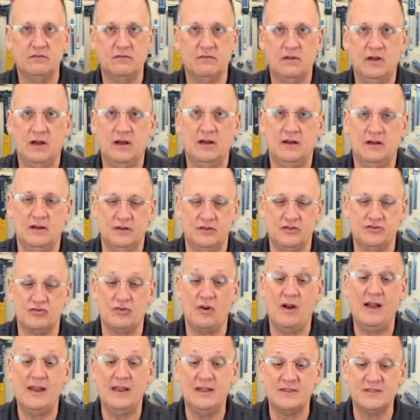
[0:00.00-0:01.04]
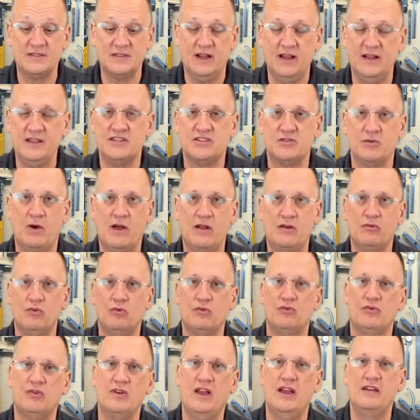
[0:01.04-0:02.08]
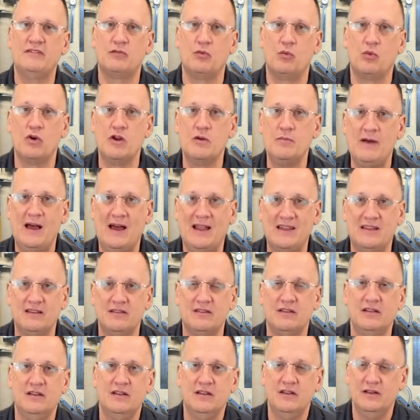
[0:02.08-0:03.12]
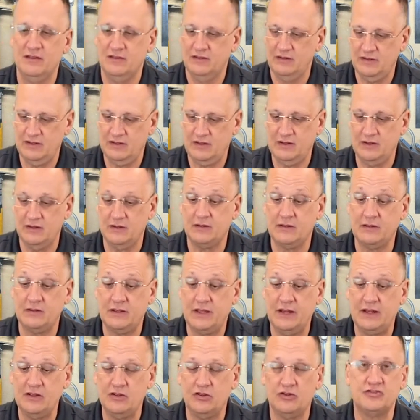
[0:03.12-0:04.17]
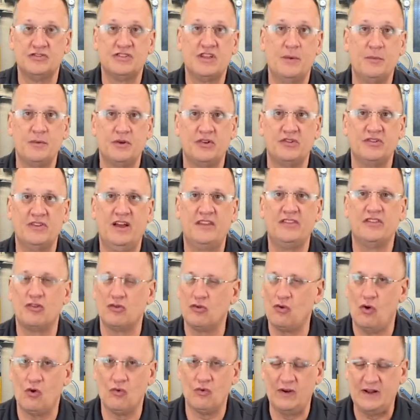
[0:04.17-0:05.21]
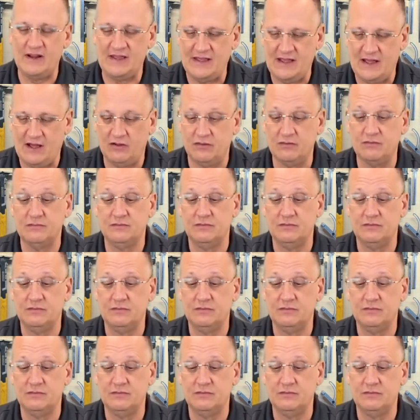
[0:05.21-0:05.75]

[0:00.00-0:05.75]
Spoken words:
dry inside, so I don't really have to worry about it getting all those chemicals out. They're already out.